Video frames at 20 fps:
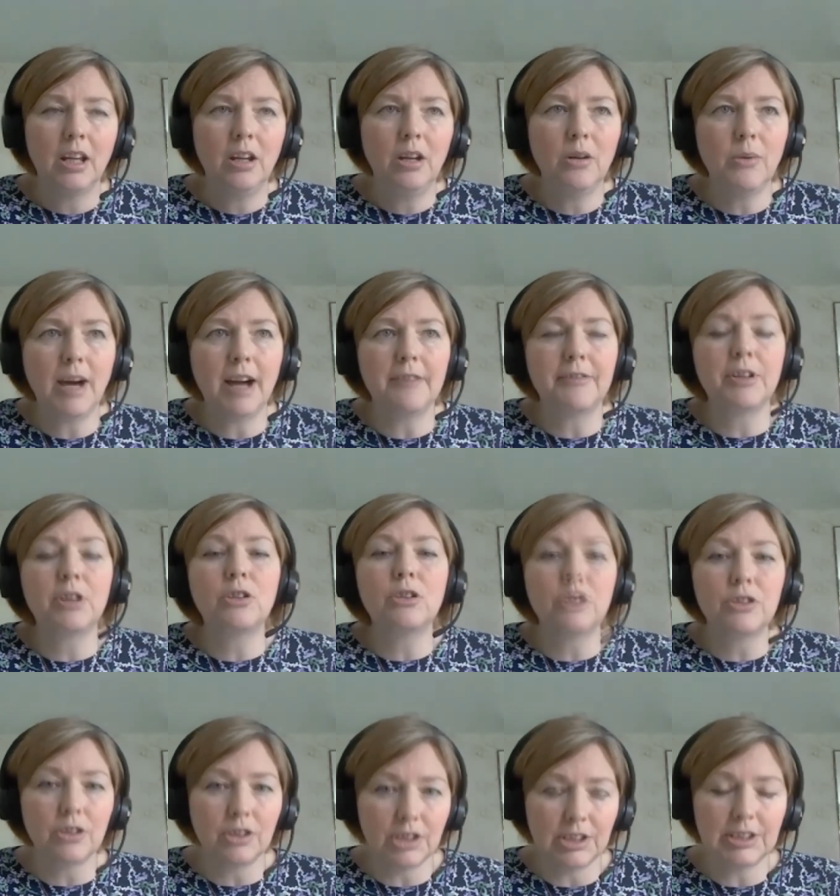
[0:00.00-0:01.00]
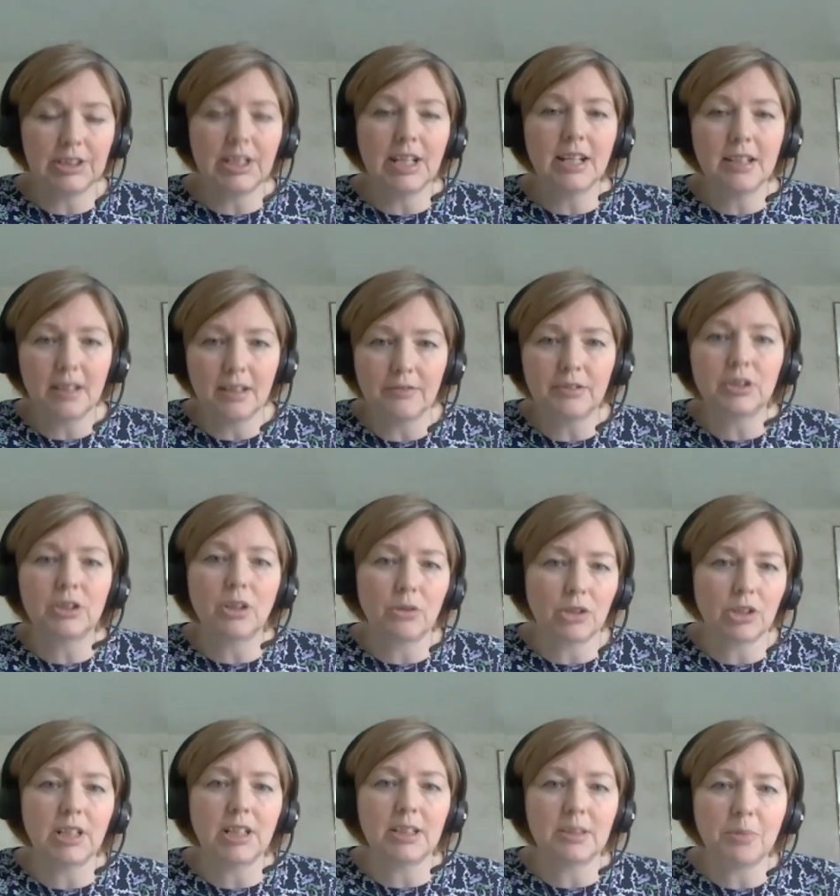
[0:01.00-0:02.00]
who have a good understanding of
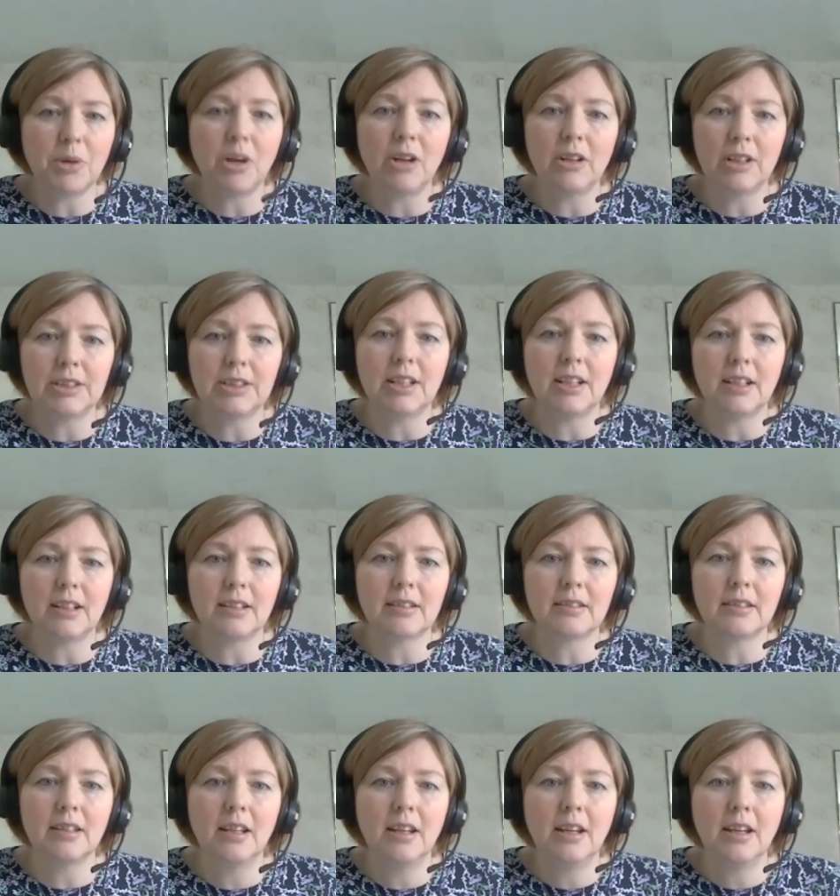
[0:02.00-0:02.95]
socialist politics,